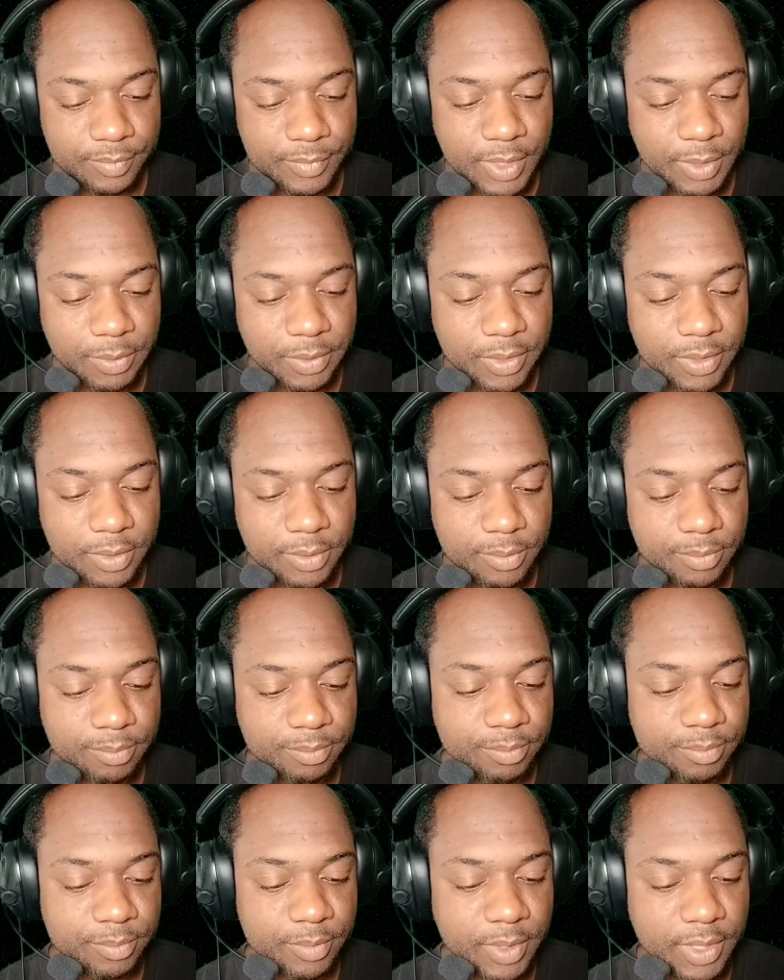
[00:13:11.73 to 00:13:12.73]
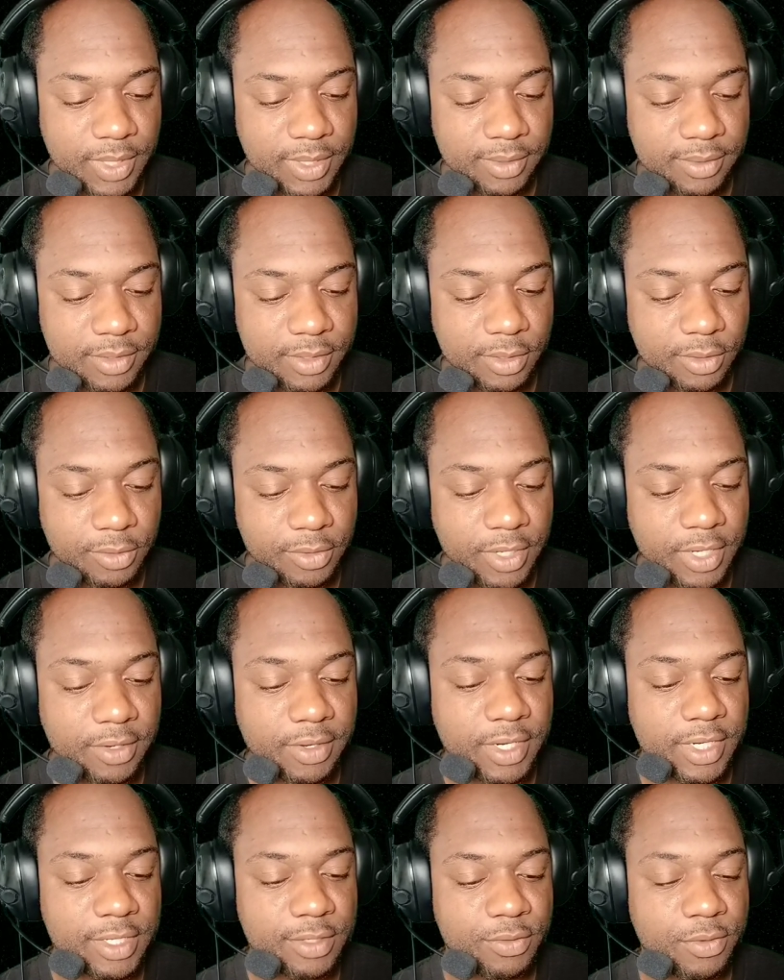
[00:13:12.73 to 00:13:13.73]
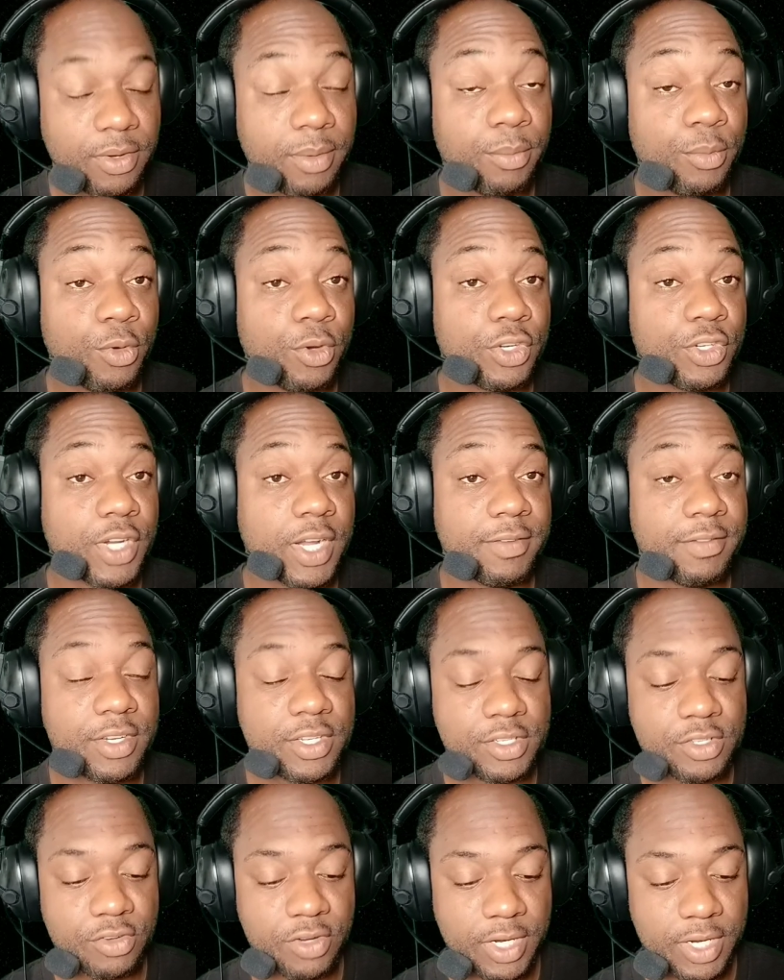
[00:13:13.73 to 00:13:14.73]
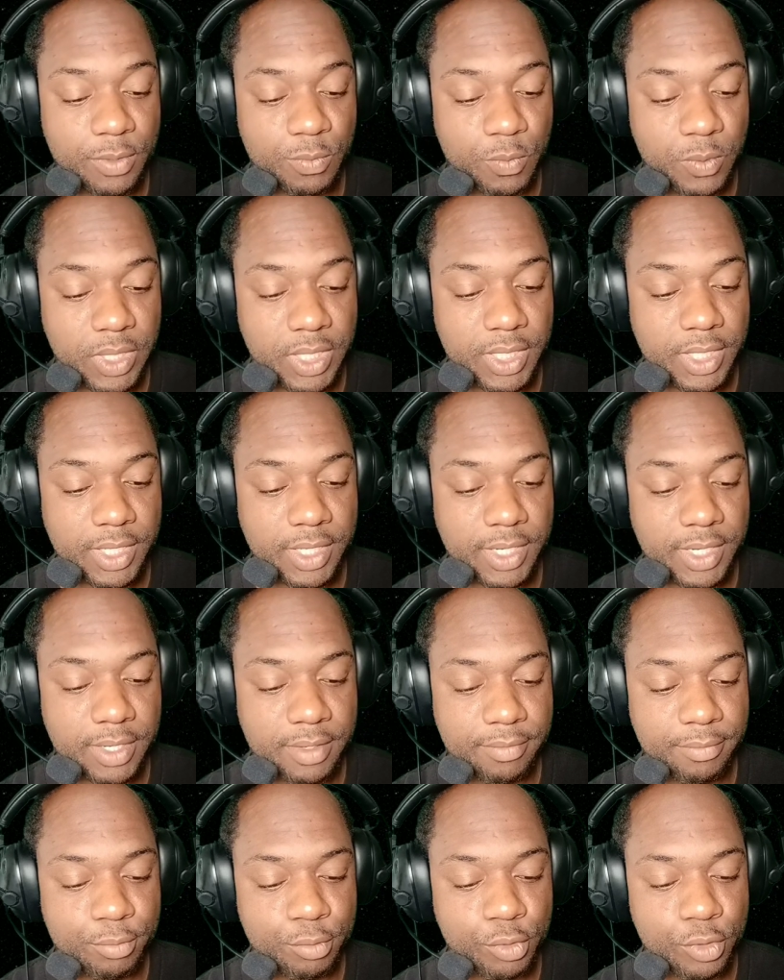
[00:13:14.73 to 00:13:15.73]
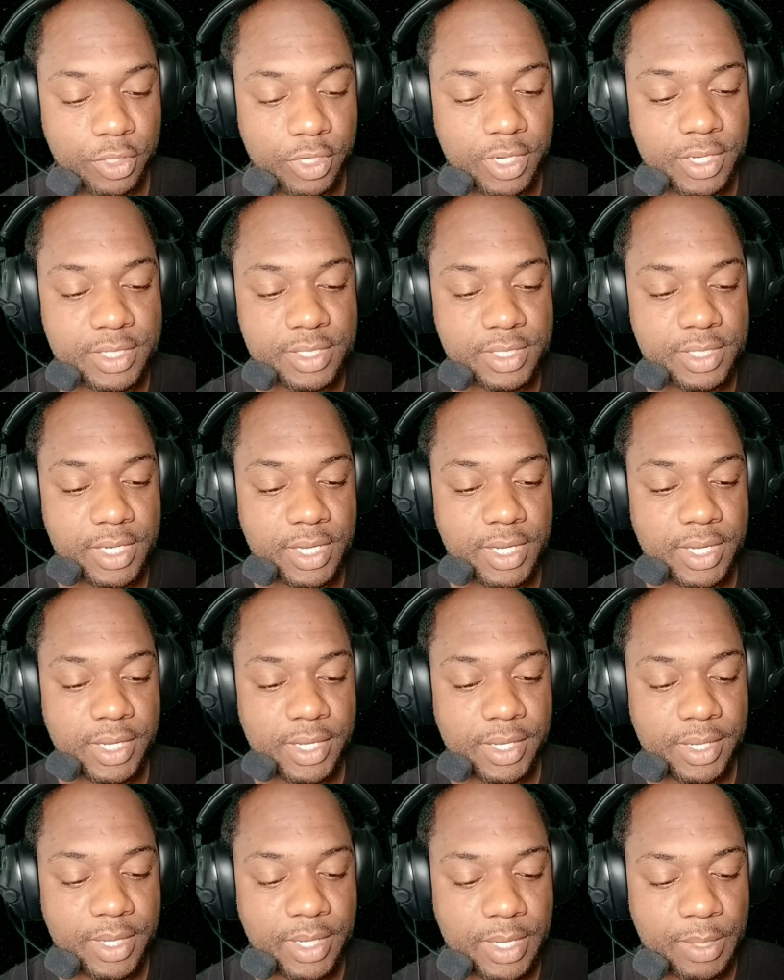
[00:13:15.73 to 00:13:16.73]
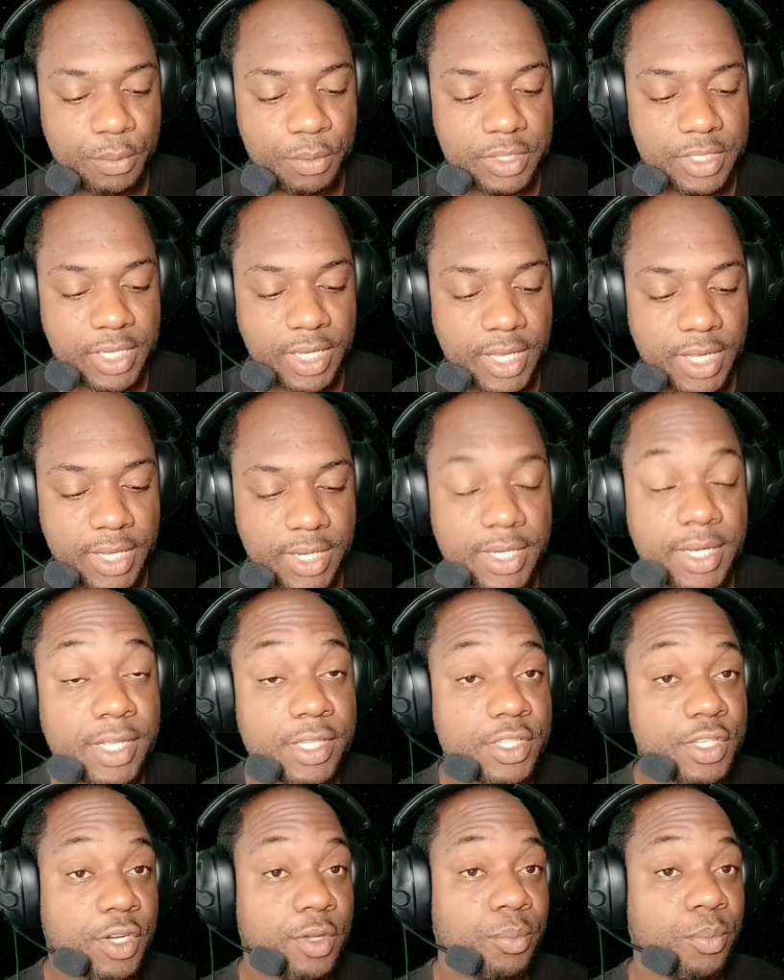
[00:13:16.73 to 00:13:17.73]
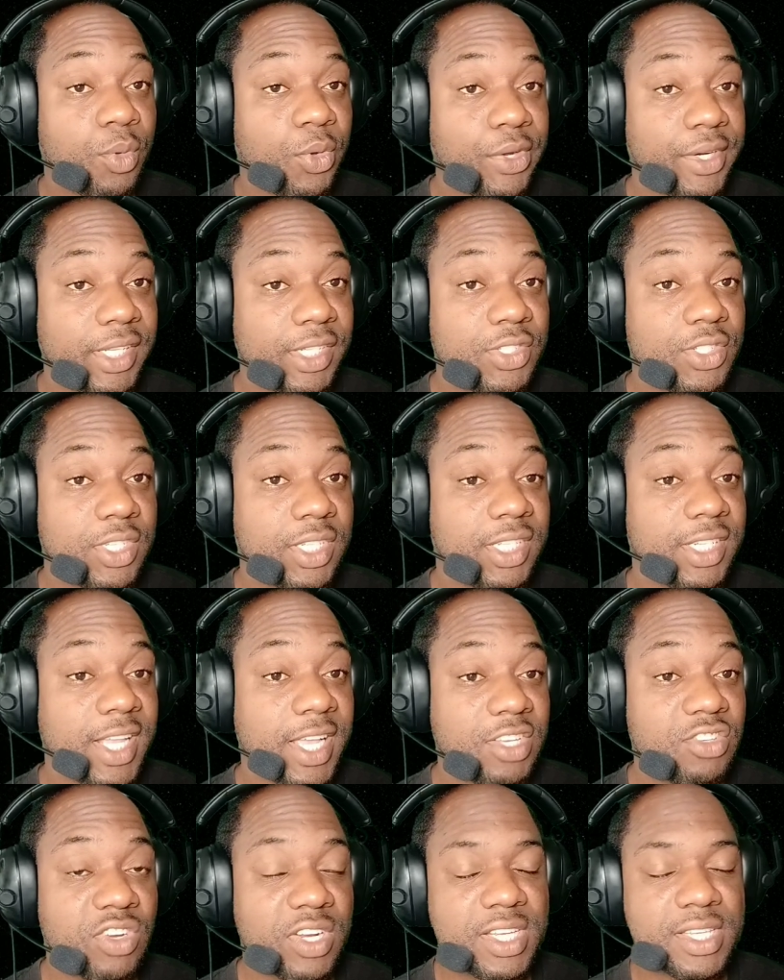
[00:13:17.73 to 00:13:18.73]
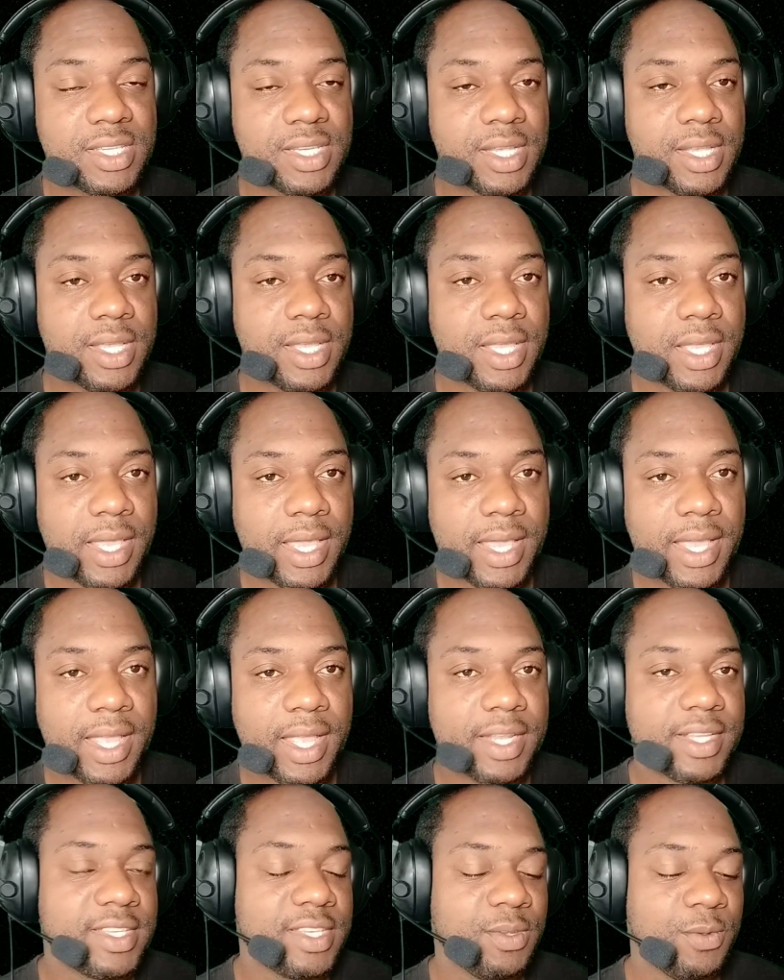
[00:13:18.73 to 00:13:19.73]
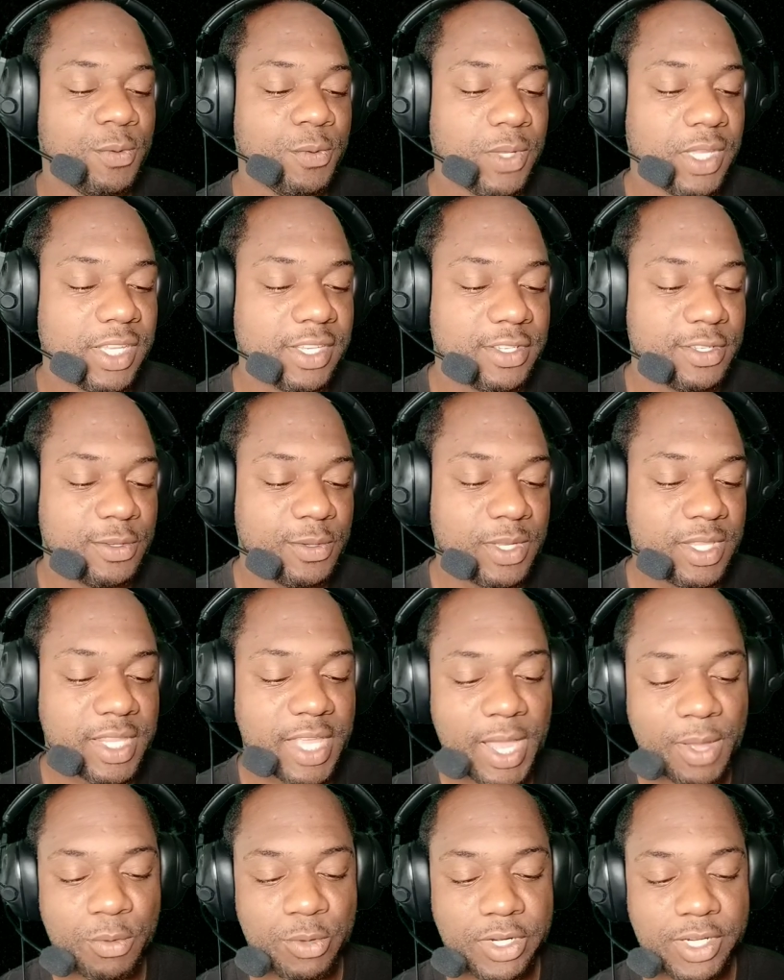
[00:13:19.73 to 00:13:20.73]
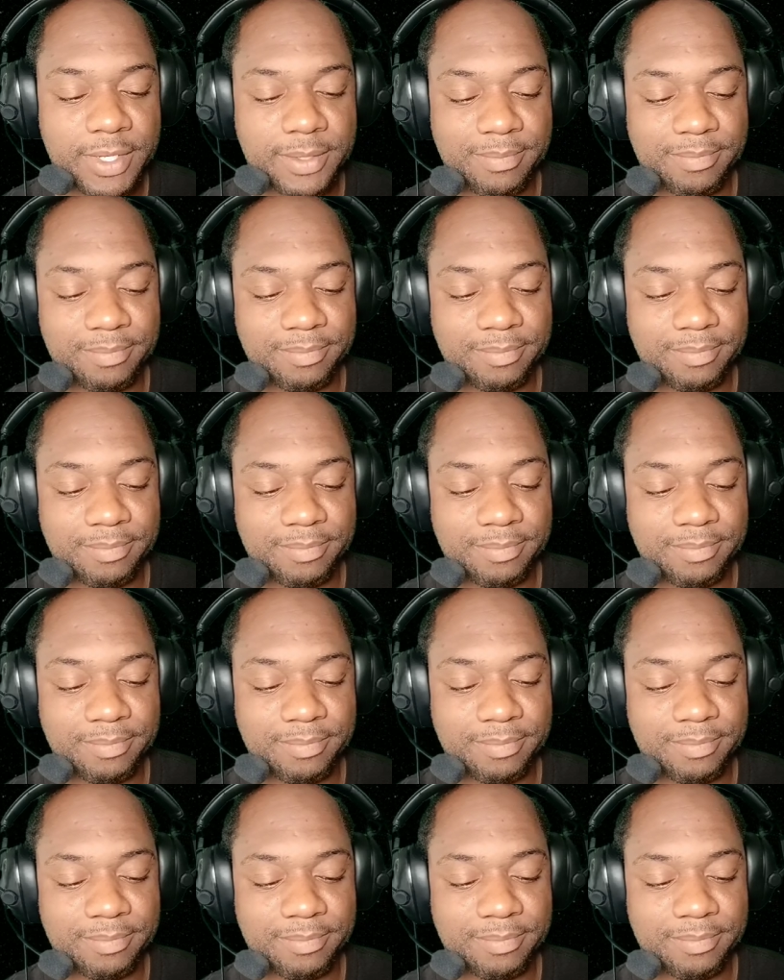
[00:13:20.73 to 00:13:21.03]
There we go. All right, so great race from our drivers. Great win there for us. Uh, we'll take it. Let's jump on into the next race and see what we can do in that one.